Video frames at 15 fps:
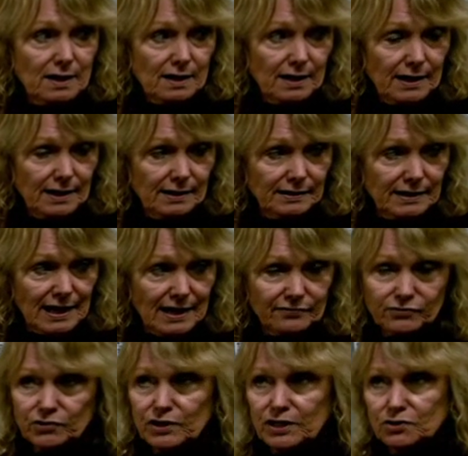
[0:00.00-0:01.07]
And
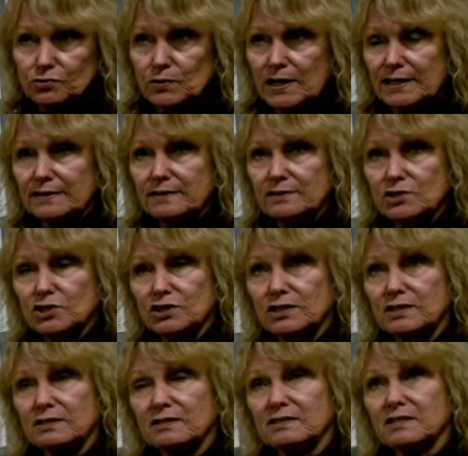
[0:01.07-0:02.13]
after that trial,
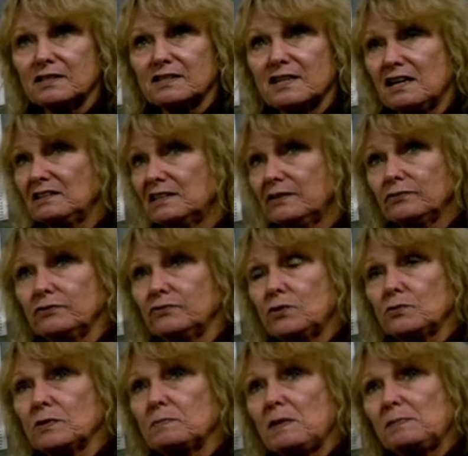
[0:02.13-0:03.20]
she said, I'll never vote
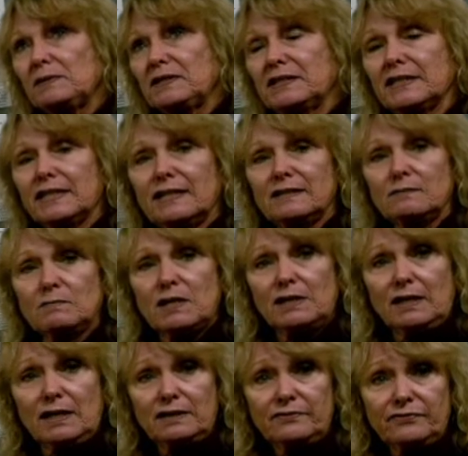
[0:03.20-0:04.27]
Republican again in my
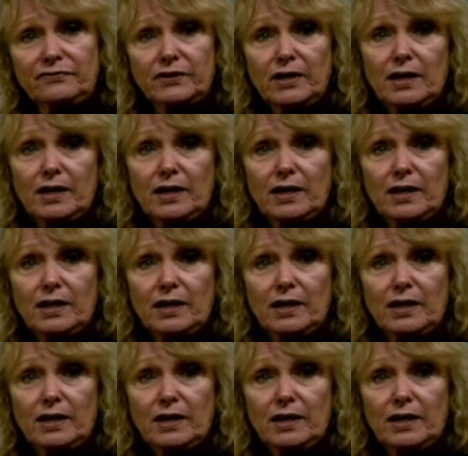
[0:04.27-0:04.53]
life,